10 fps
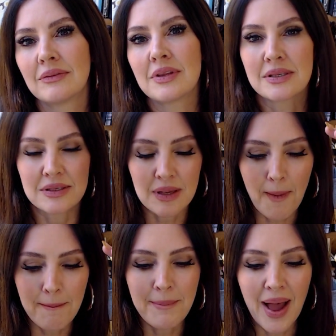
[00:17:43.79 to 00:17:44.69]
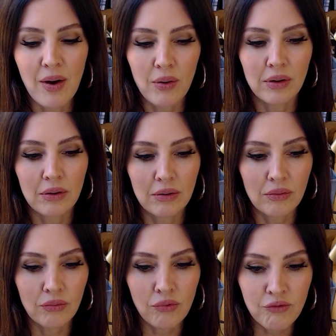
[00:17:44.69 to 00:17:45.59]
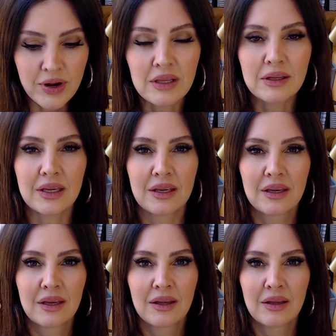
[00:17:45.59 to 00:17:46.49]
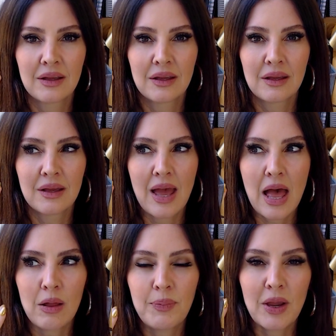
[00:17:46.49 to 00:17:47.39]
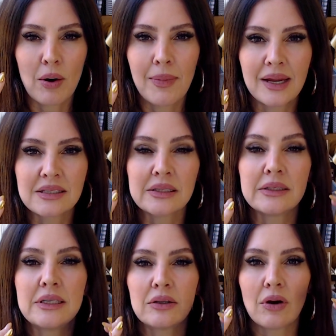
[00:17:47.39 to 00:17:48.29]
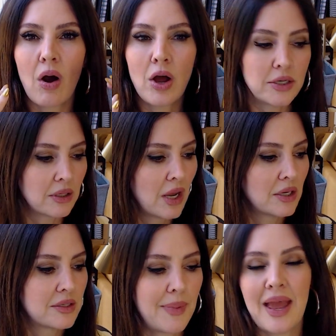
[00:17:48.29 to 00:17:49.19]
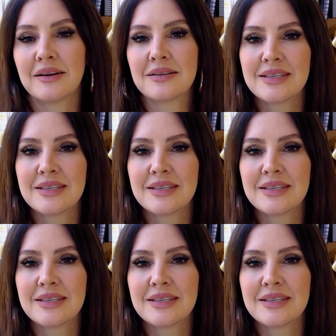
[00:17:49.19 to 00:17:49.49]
This is about really helping our mind clear on demand.